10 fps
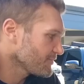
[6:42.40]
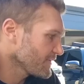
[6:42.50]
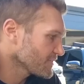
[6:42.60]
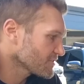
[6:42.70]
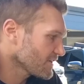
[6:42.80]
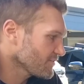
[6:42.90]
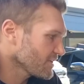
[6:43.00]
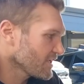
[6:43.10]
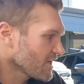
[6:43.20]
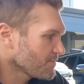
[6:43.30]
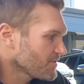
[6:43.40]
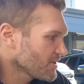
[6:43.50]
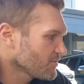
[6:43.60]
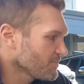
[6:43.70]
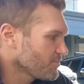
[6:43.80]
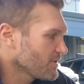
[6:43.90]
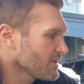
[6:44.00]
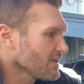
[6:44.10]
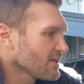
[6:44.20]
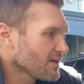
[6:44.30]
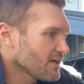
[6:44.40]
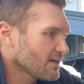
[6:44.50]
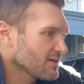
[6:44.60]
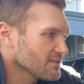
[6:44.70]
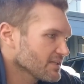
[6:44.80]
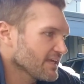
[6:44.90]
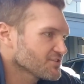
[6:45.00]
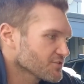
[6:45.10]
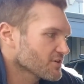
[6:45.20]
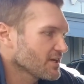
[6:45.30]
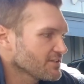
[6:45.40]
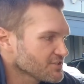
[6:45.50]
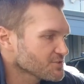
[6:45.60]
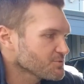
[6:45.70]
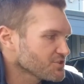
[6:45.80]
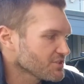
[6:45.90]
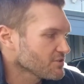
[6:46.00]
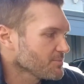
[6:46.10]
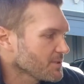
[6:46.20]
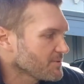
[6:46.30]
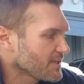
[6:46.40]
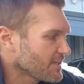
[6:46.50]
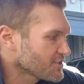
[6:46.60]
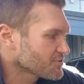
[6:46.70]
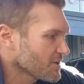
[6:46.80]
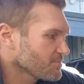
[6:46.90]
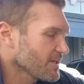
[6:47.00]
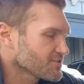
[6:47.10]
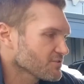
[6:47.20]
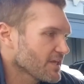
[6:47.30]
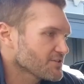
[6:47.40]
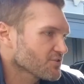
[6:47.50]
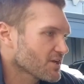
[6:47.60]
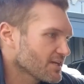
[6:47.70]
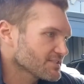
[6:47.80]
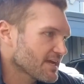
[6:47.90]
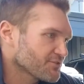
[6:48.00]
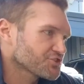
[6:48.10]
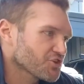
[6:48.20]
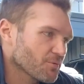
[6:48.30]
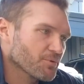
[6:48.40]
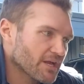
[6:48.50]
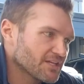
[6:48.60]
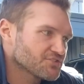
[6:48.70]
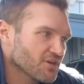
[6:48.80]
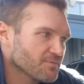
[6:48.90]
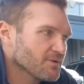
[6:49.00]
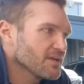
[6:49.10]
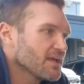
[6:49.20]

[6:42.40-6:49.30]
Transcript: finish on everything. Up here we put laser cut. This is machined aluminum, and then these tread plates are laser cut to have a sharper edge on them.